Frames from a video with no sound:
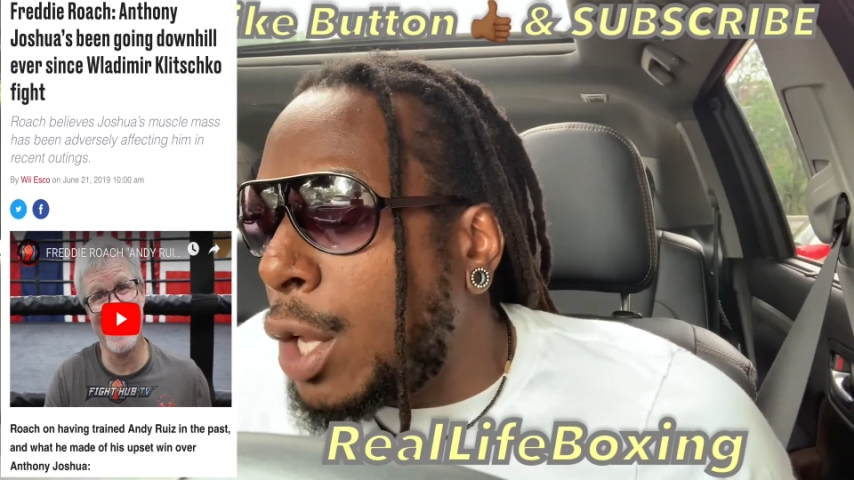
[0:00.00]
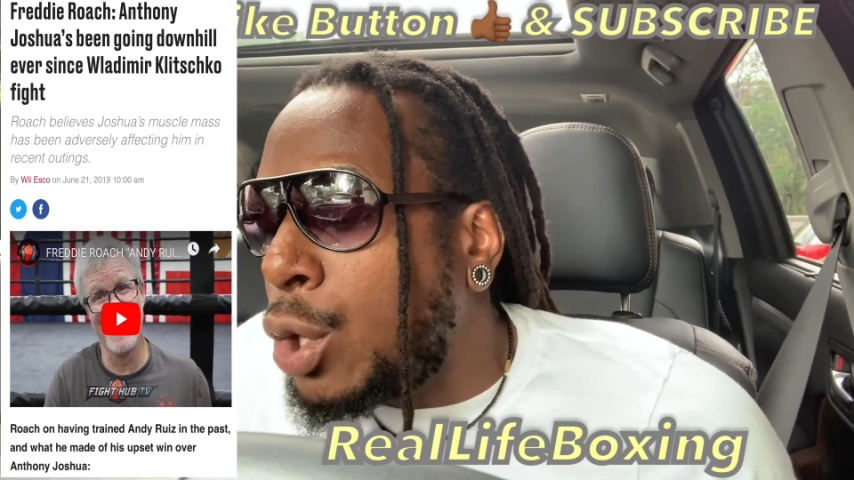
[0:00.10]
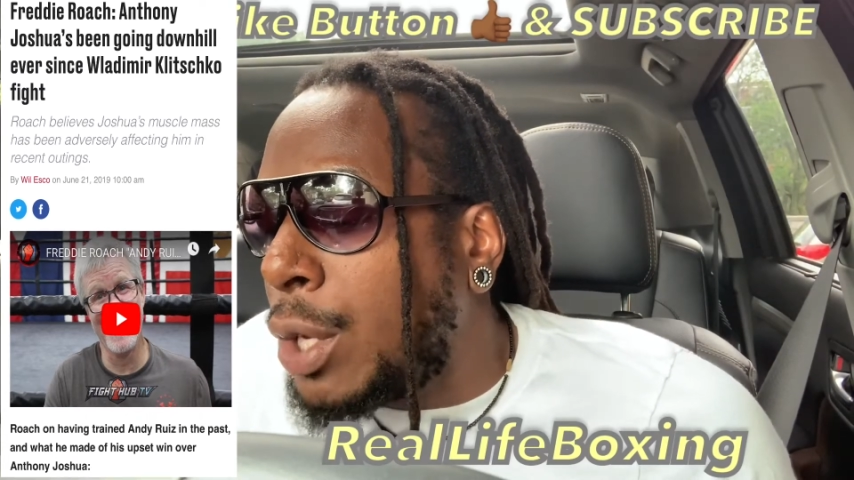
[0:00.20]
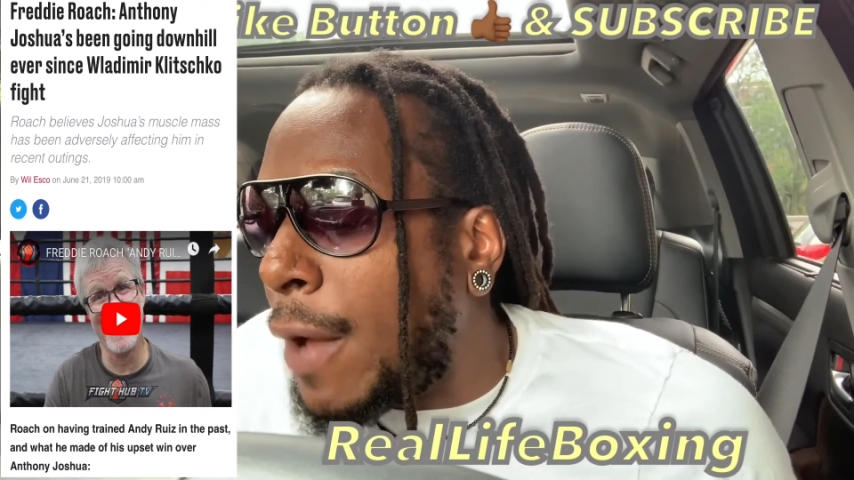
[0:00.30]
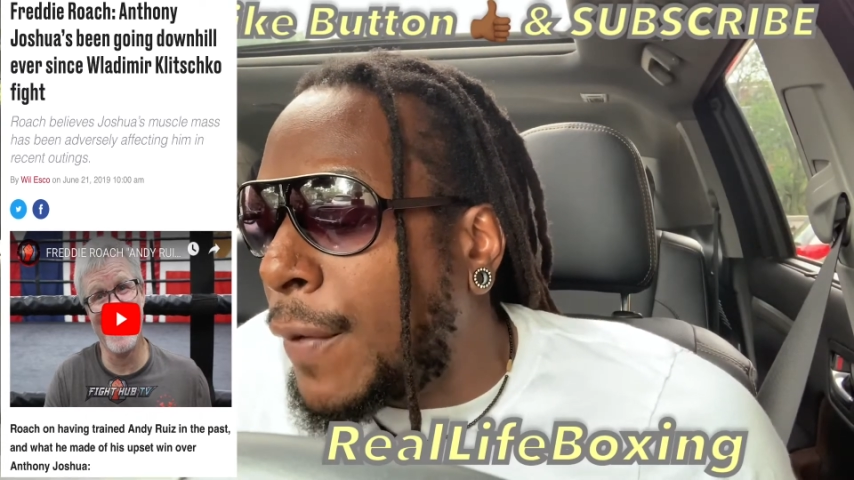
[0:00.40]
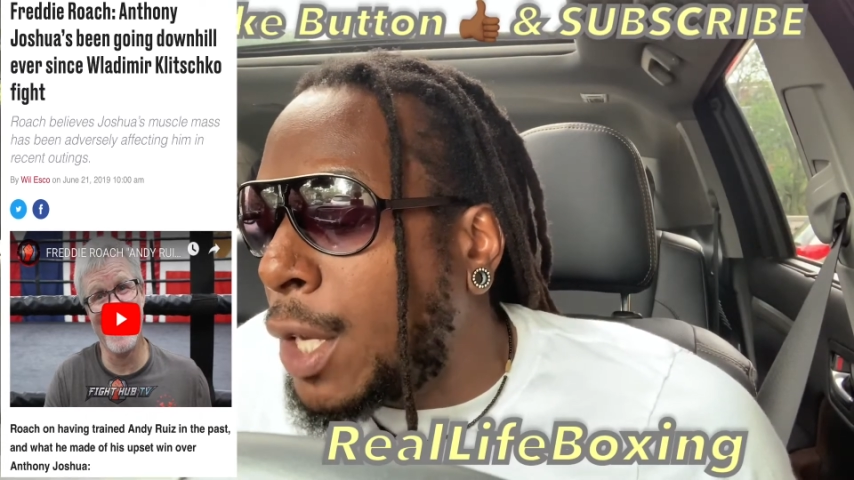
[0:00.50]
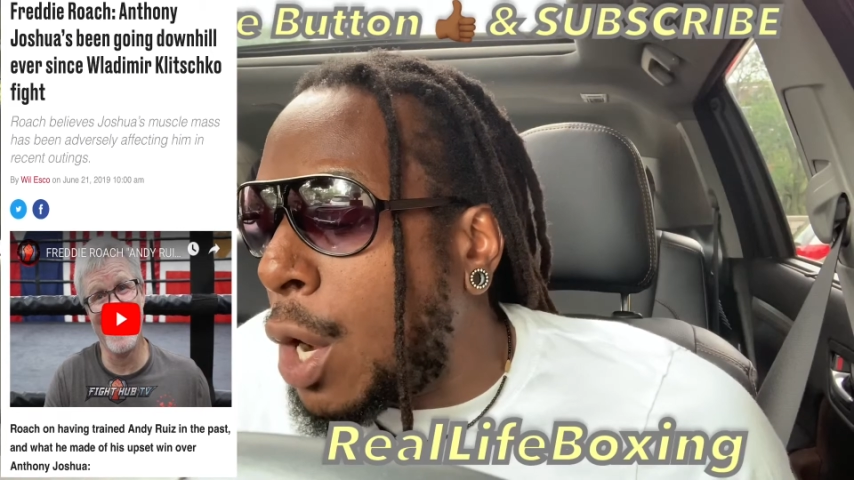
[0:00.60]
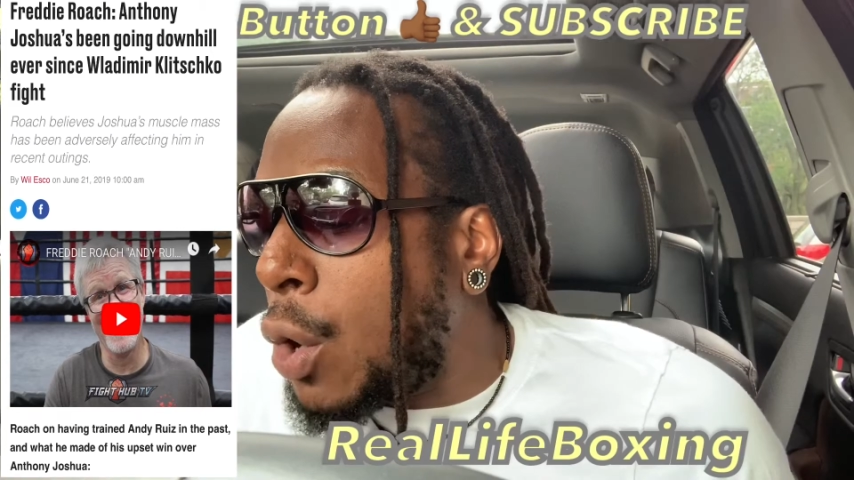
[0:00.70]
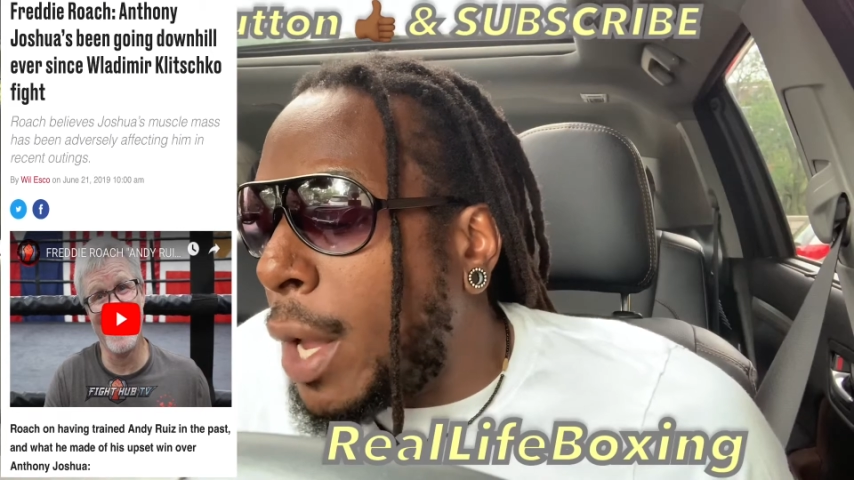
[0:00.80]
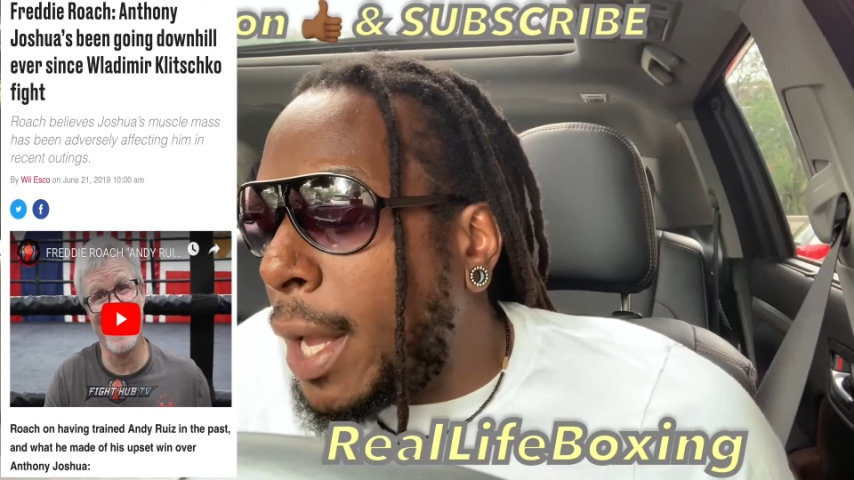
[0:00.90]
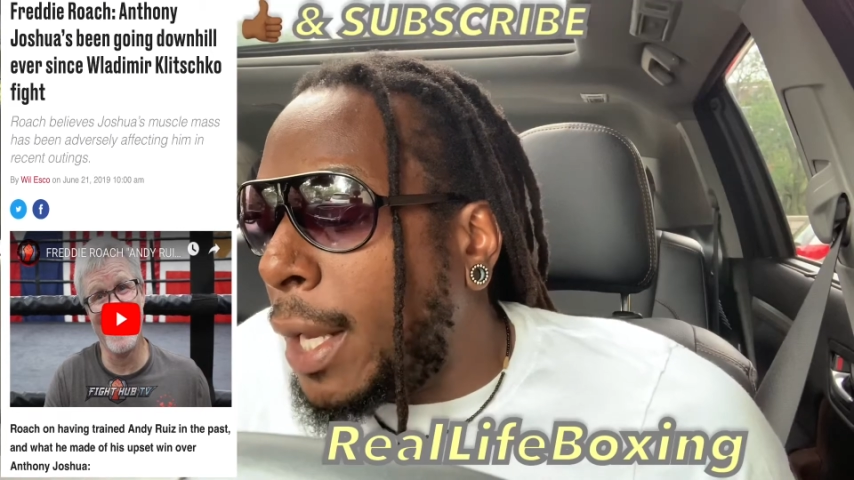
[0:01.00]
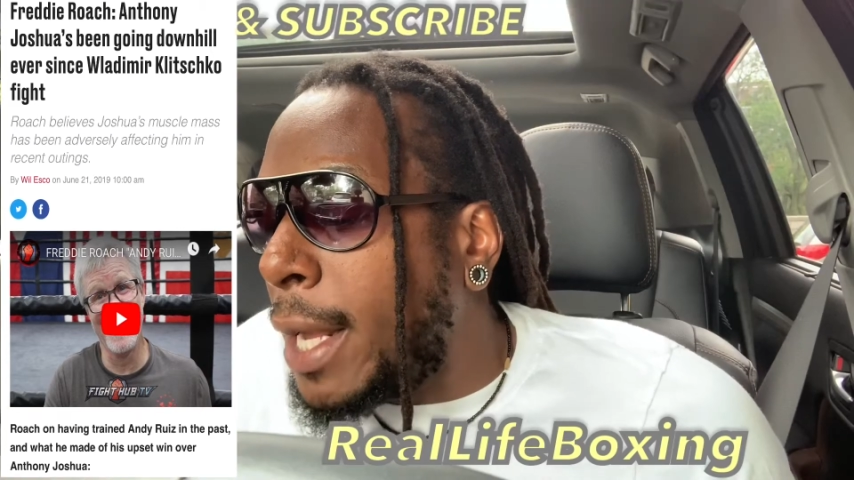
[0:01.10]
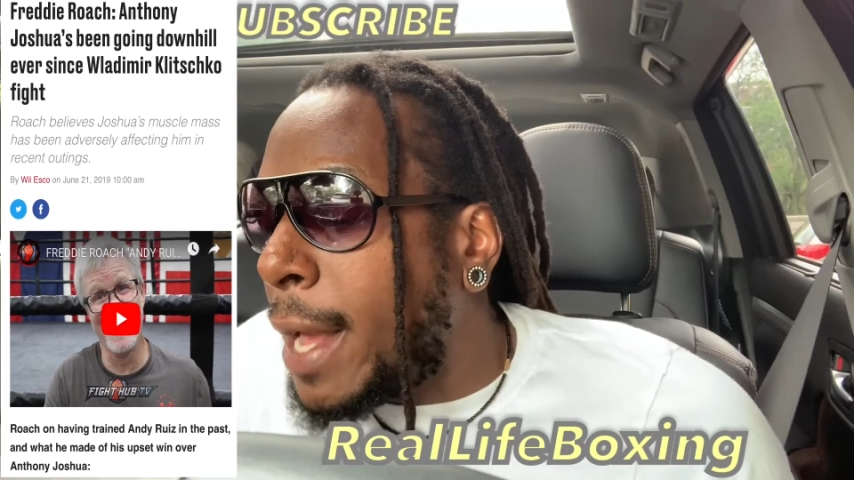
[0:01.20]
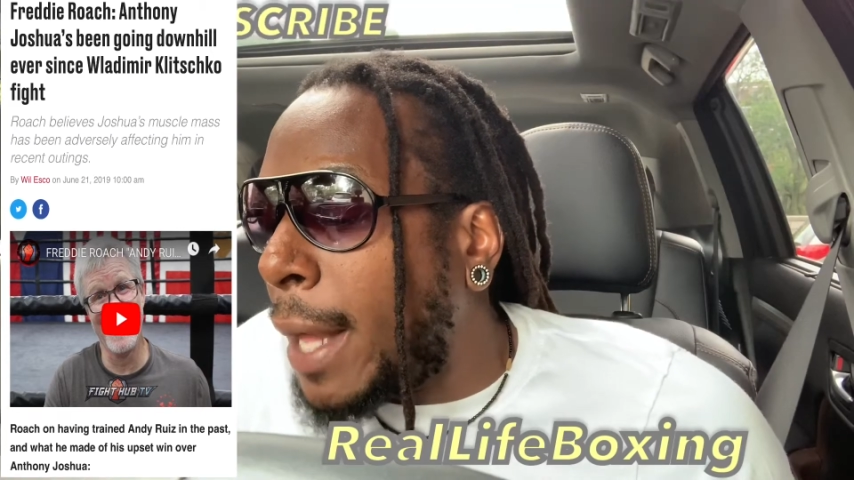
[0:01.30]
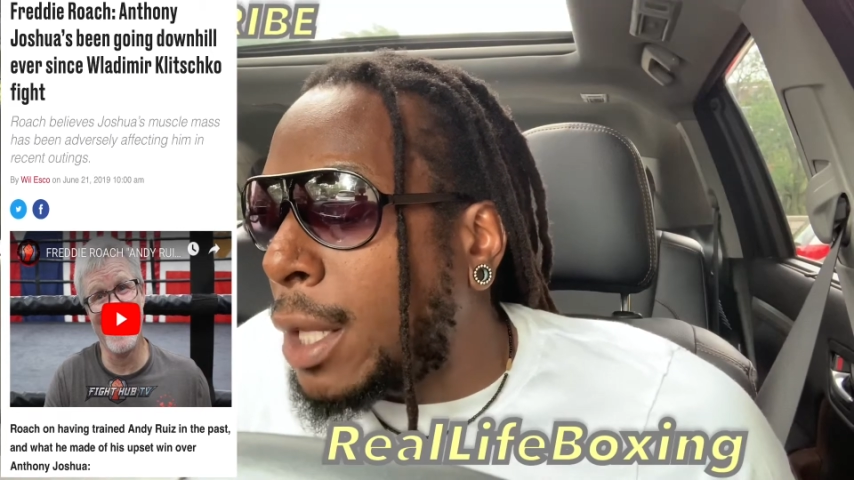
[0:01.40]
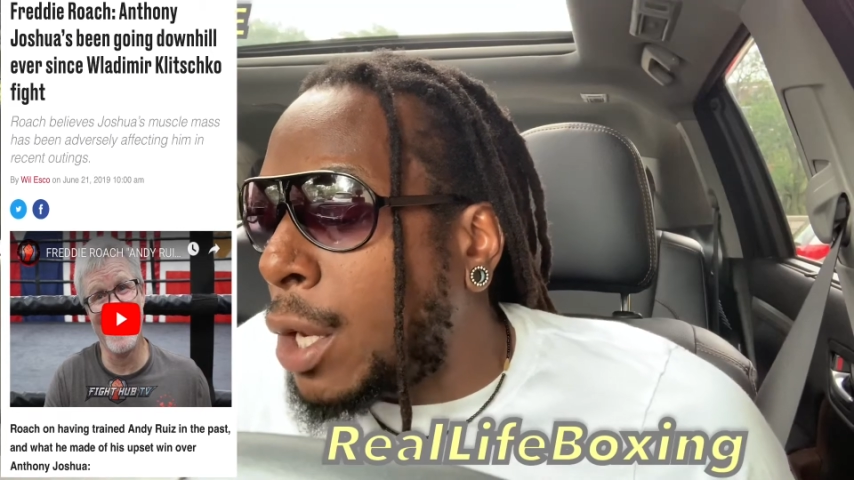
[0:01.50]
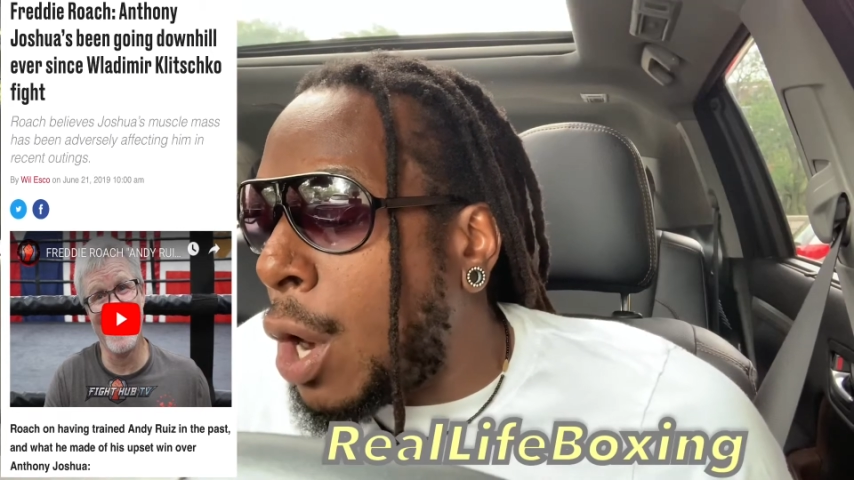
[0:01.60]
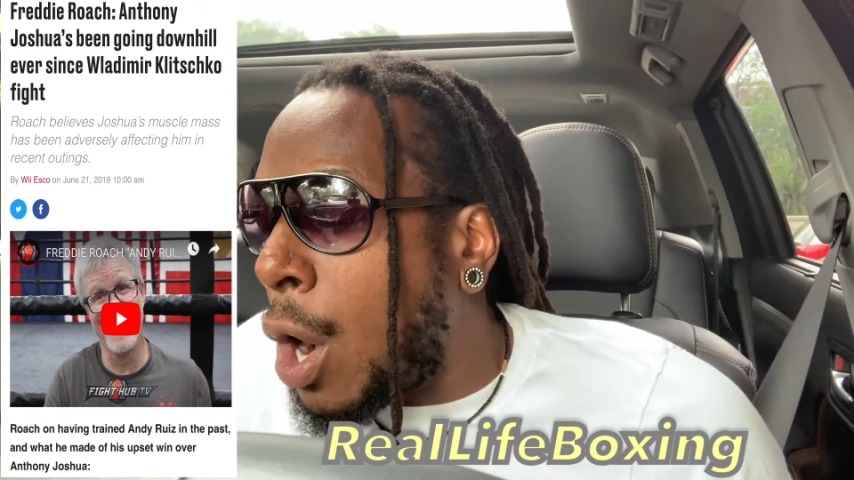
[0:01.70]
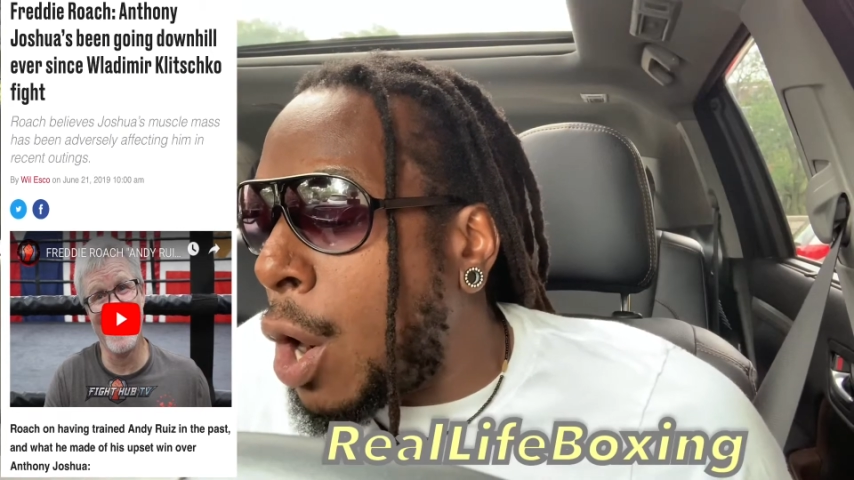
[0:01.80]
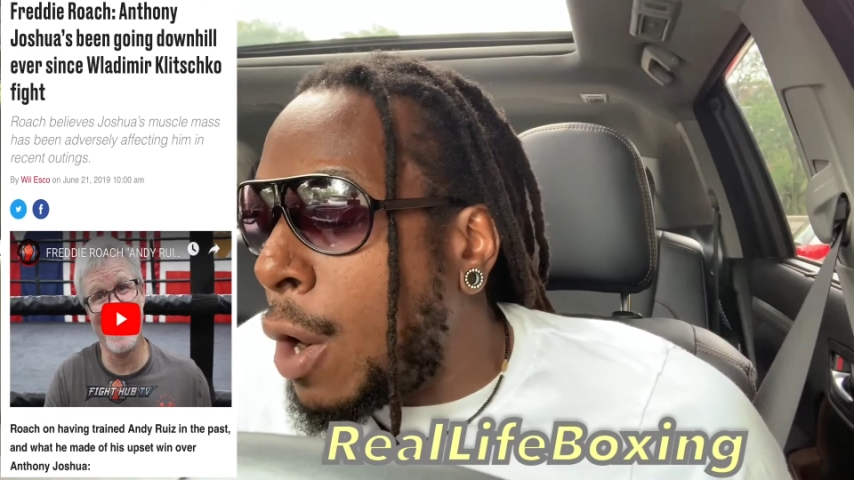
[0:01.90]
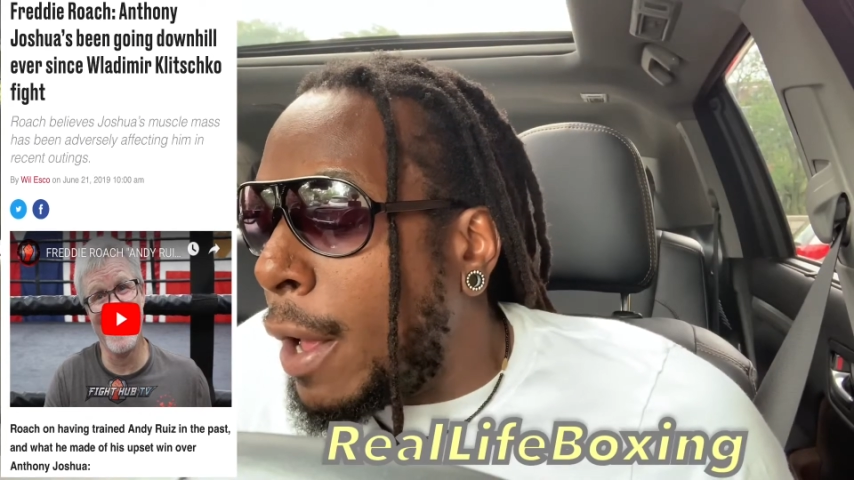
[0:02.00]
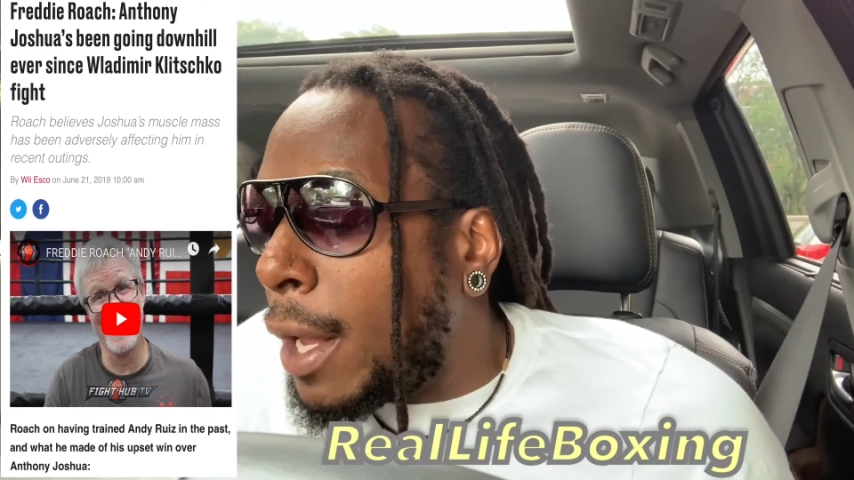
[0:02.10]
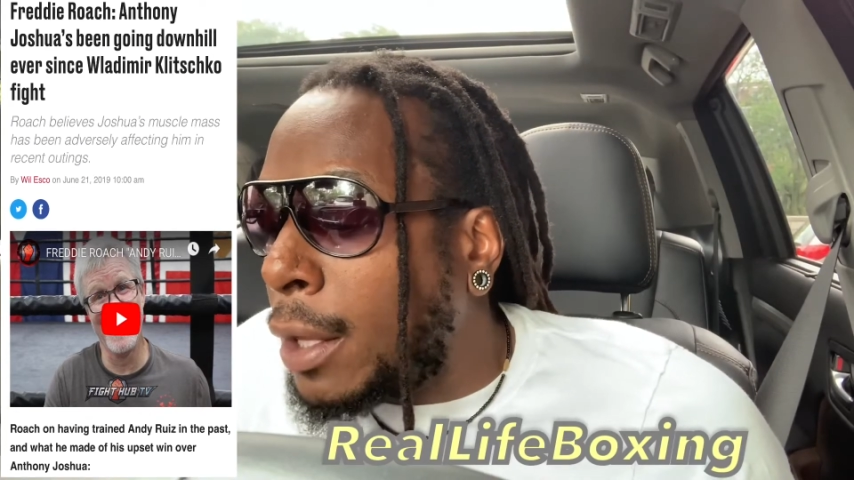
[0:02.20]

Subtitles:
You never know. And he got the call